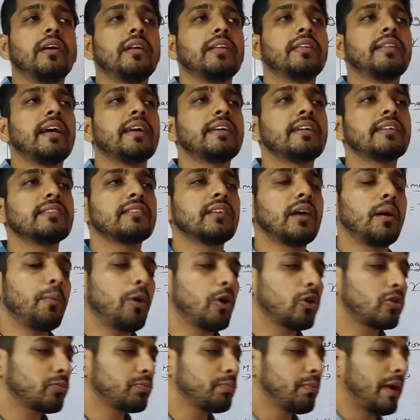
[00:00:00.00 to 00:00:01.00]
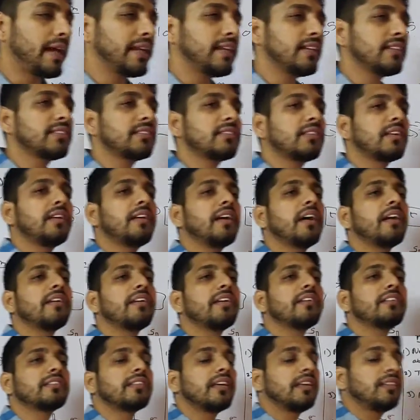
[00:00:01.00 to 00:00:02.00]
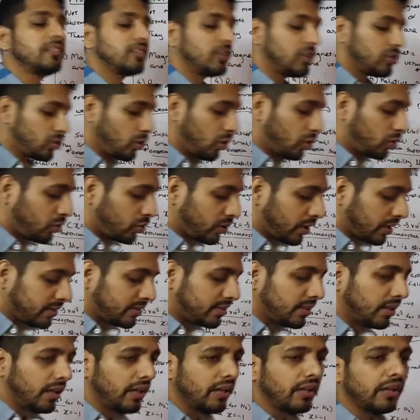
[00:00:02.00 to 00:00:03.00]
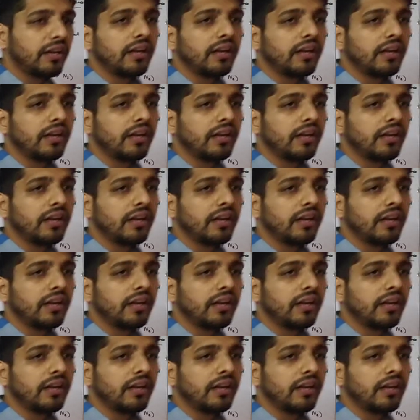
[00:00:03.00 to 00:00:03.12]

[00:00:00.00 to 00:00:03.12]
that is about -300 Celsius, or you can say